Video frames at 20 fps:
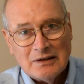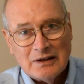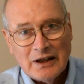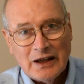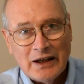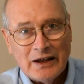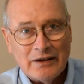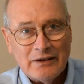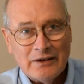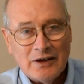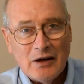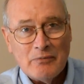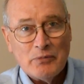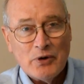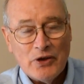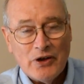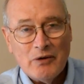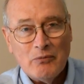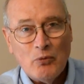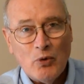and
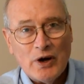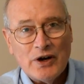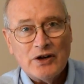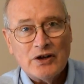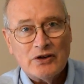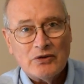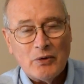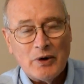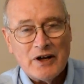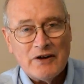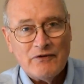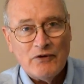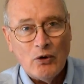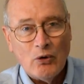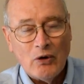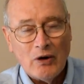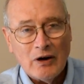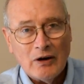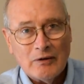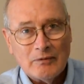number them 1 to
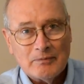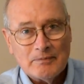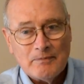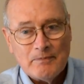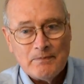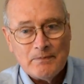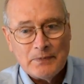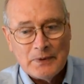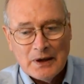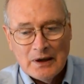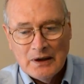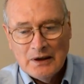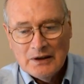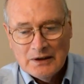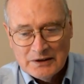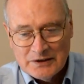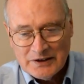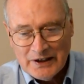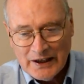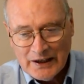24.
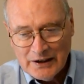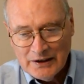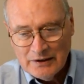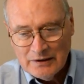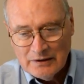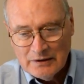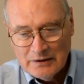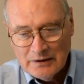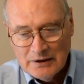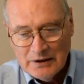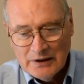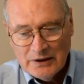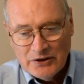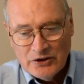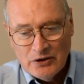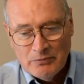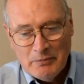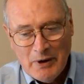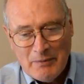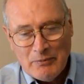Second,
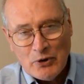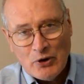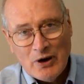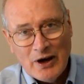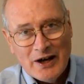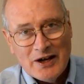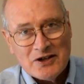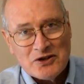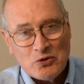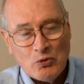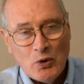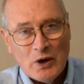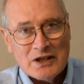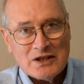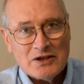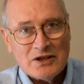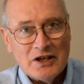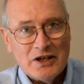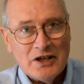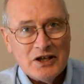you memorize
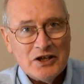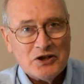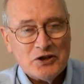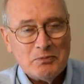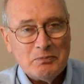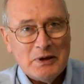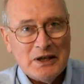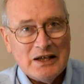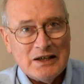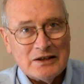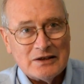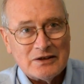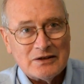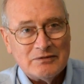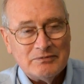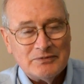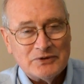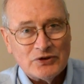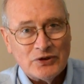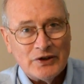what's in each piece.
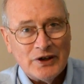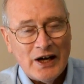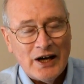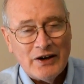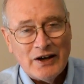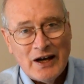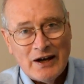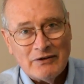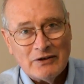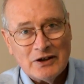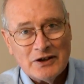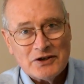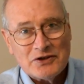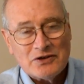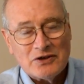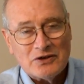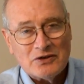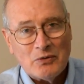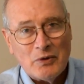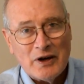So now you have a
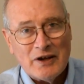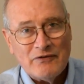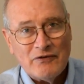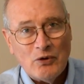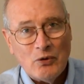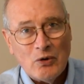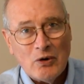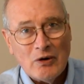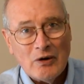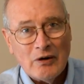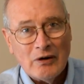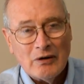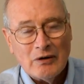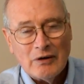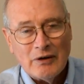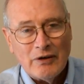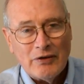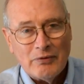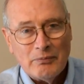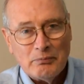list of 24
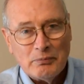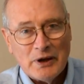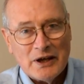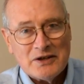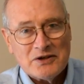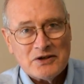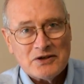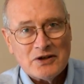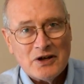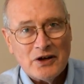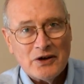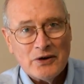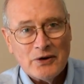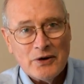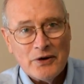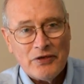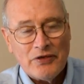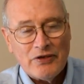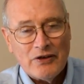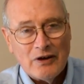places on
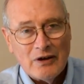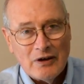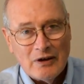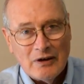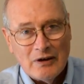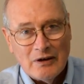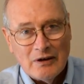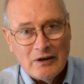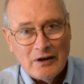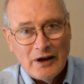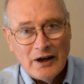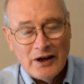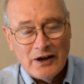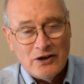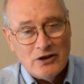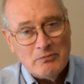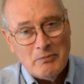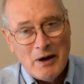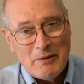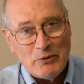Earth and
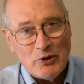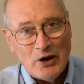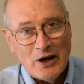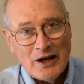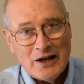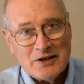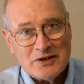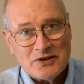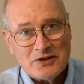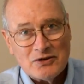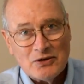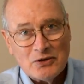you memorize